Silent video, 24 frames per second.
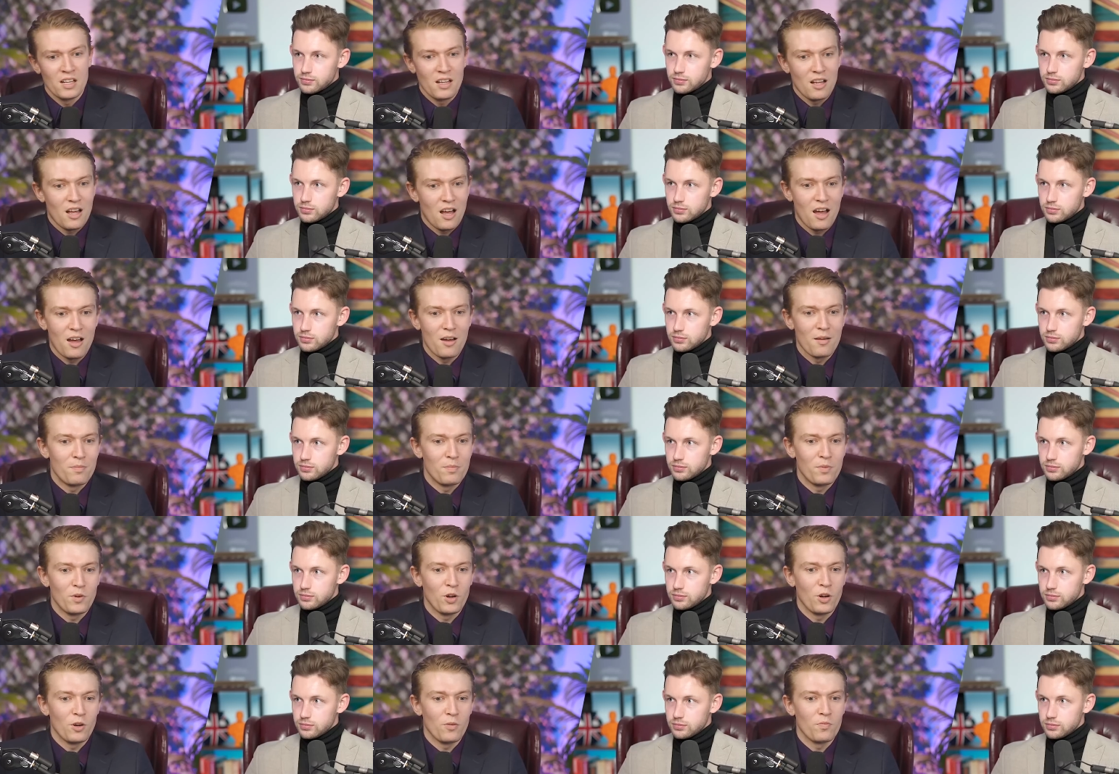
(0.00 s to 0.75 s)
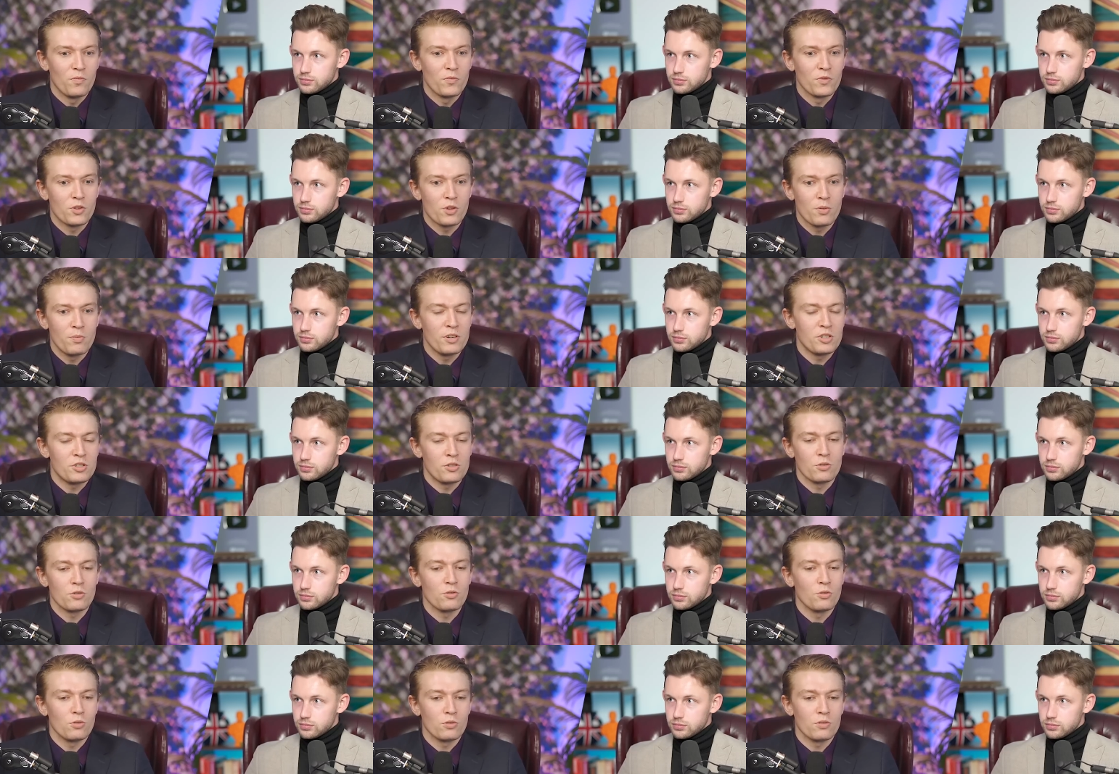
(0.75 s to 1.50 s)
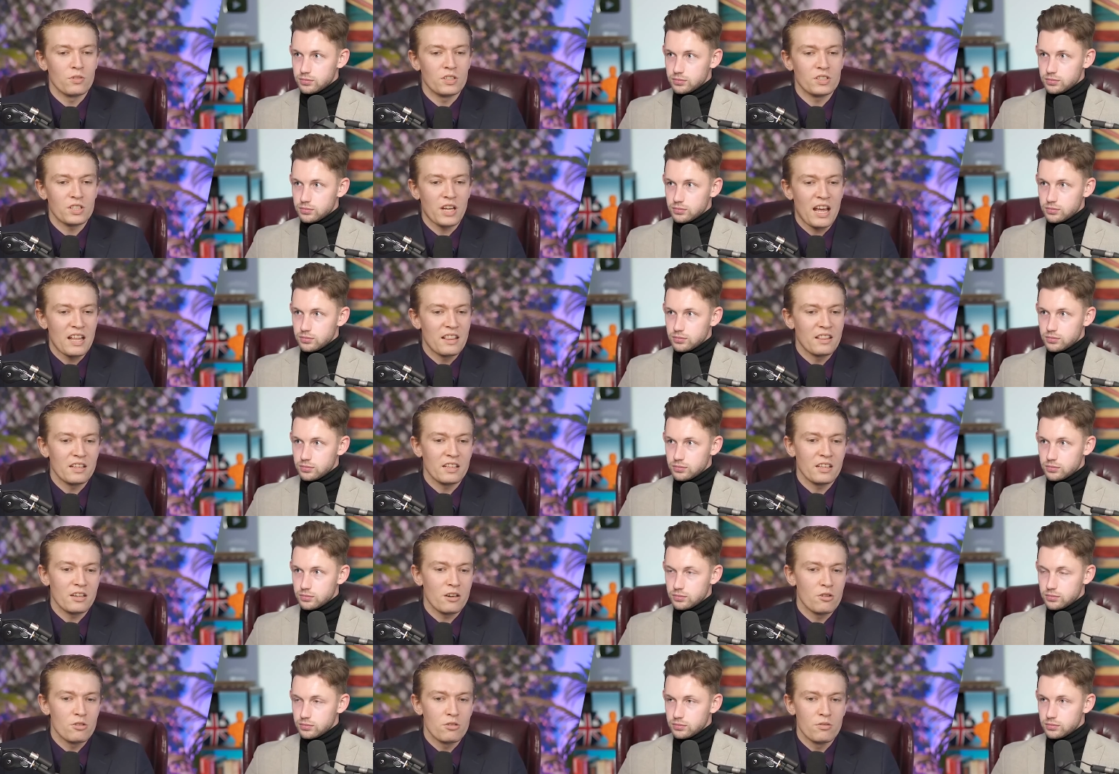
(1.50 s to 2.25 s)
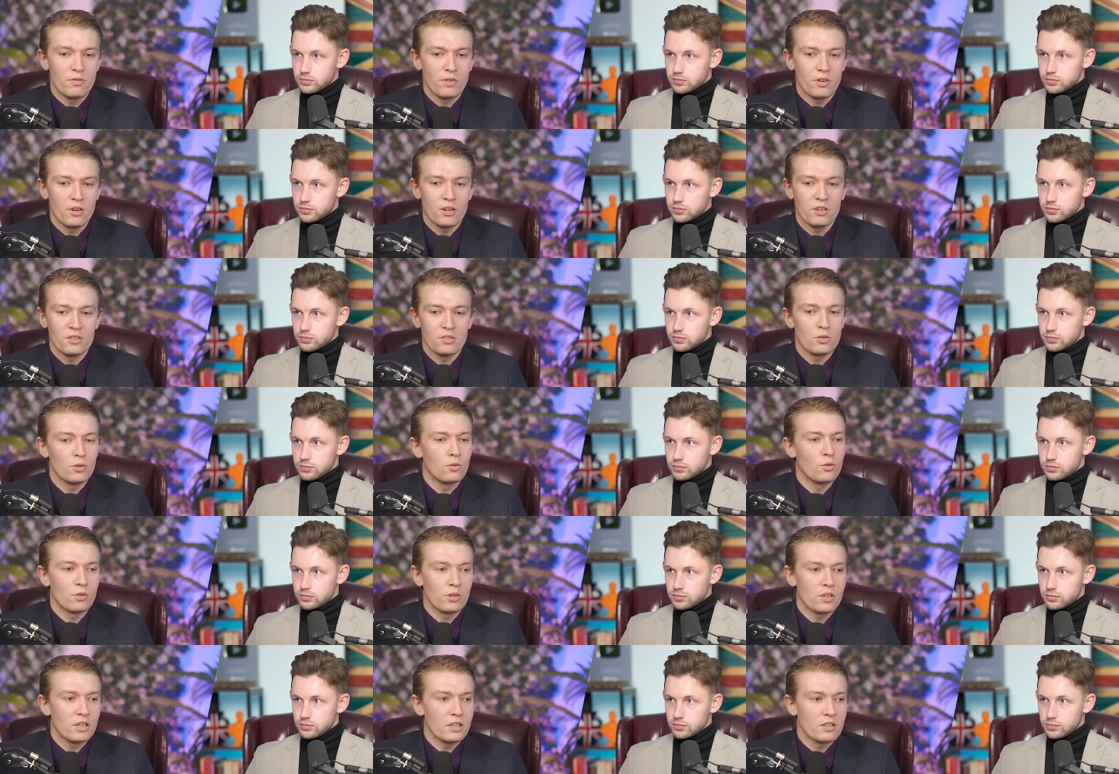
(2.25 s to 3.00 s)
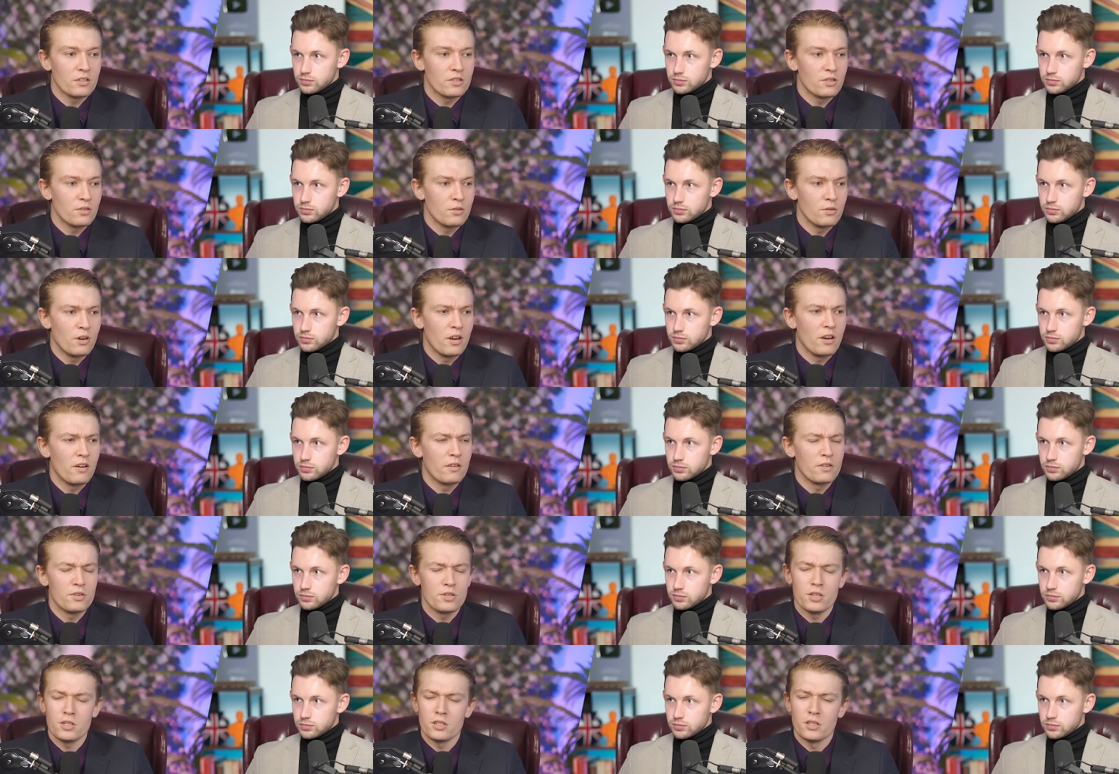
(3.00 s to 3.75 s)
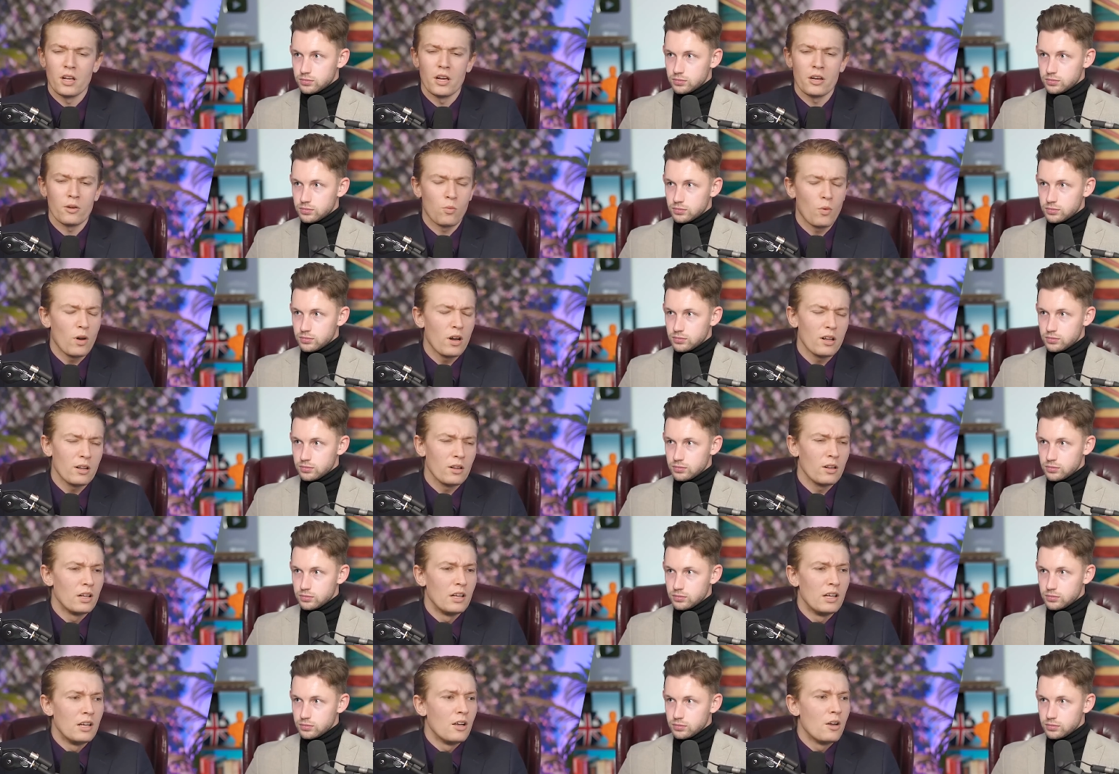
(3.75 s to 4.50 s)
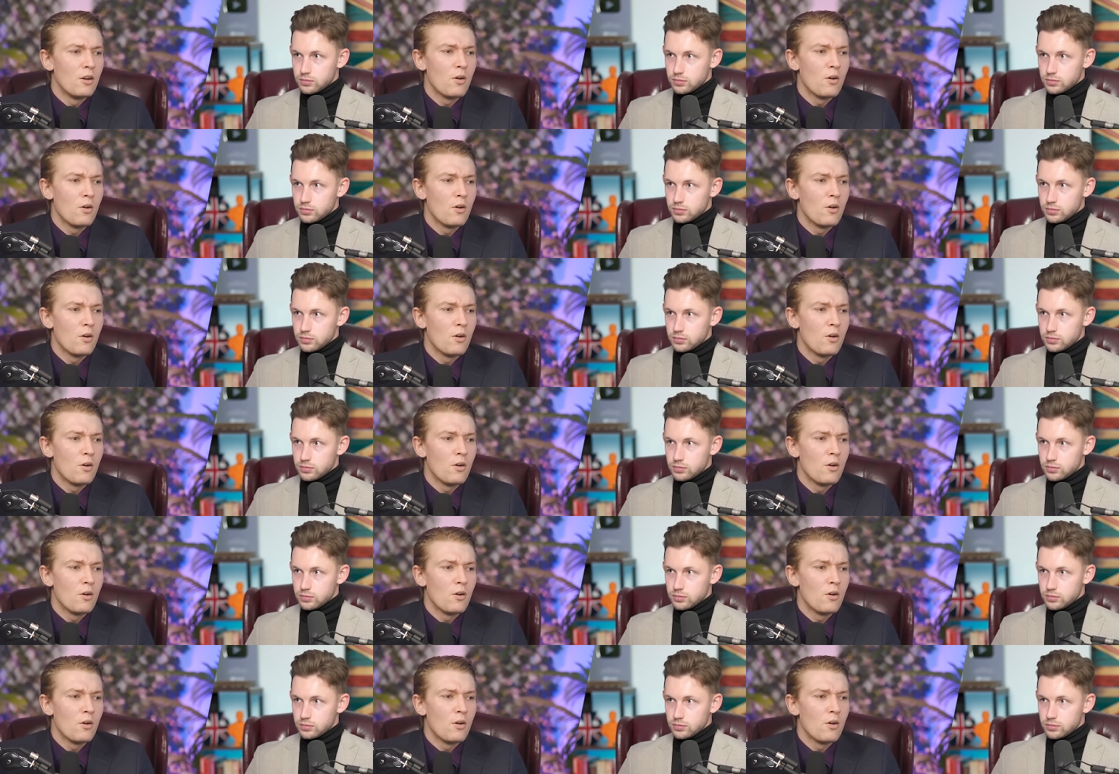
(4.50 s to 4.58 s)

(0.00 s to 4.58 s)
Speaker 1: Uh, but Commissioner Gordon is handing over and talking to her, and she's like, well,